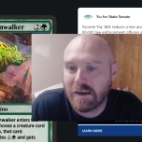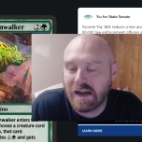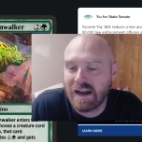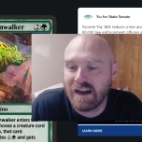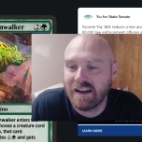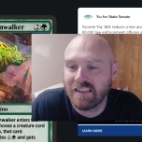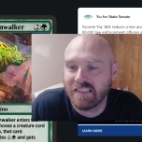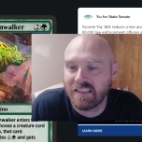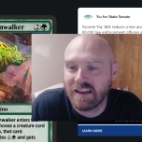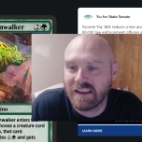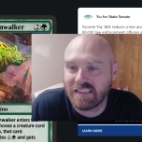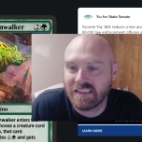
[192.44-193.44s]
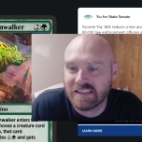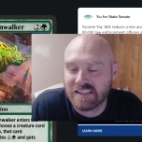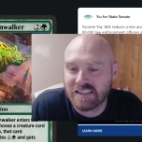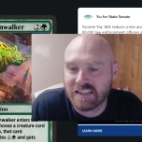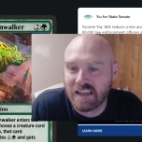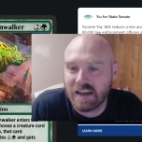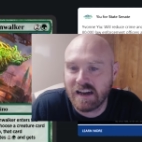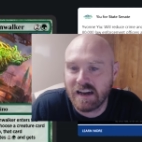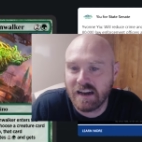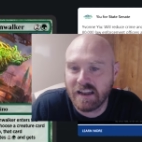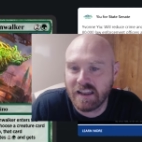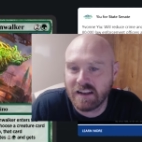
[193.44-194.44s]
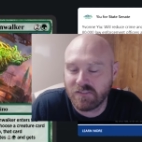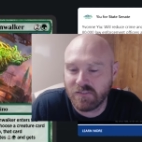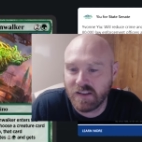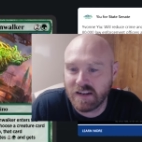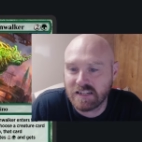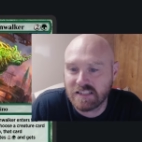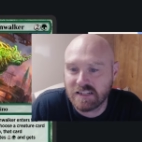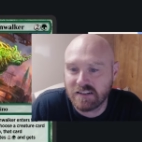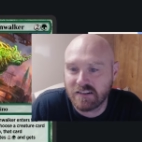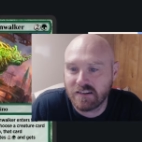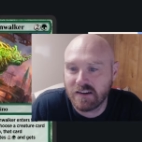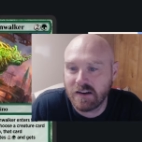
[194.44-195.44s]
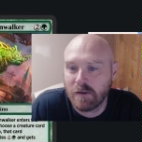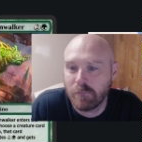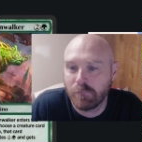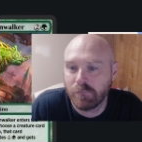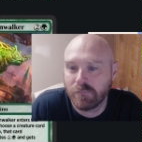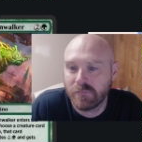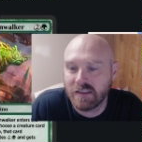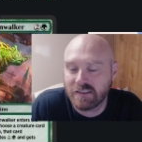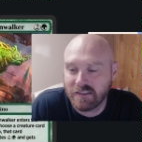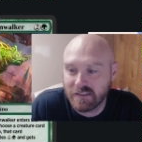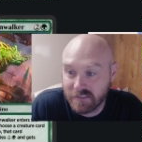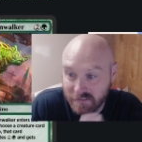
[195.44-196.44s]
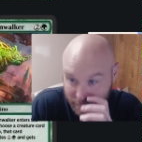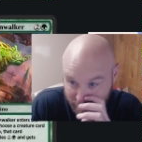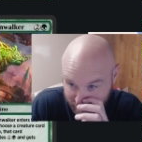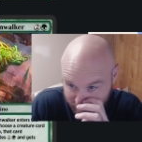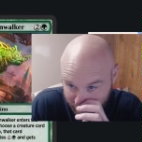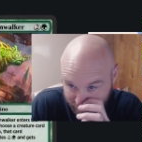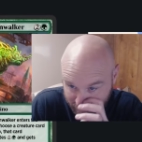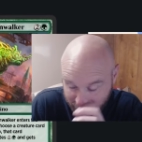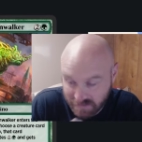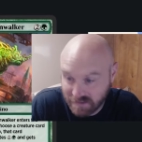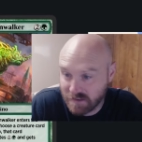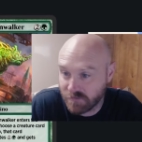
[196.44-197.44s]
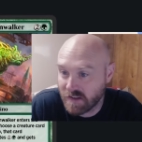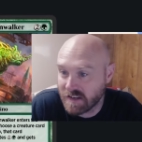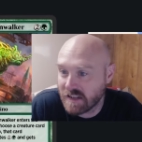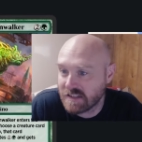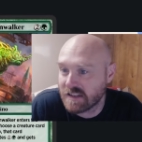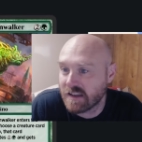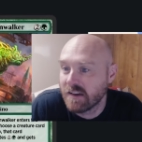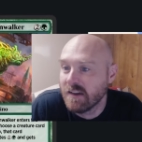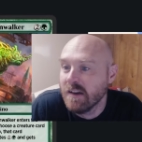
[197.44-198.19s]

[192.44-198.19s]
I like this as like a high-end finisher. This is, I don't know, I think this is fantastic.